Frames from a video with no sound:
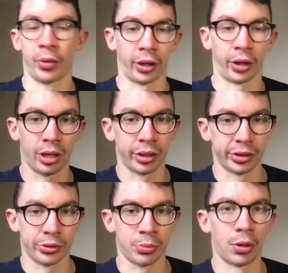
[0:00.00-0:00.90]
my car because
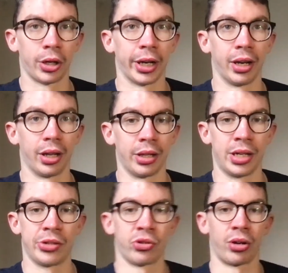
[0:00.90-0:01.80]
I was blocking
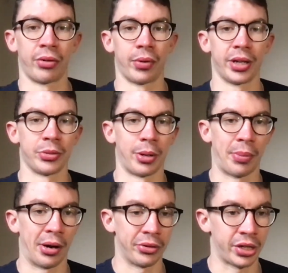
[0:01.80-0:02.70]
the driveway to my
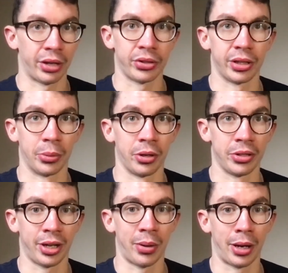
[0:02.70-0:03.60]
parents' house and they wanted
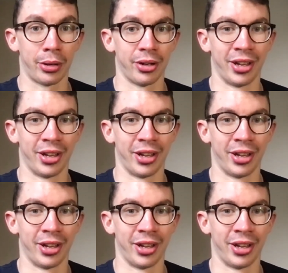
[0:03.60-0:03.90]
to go out.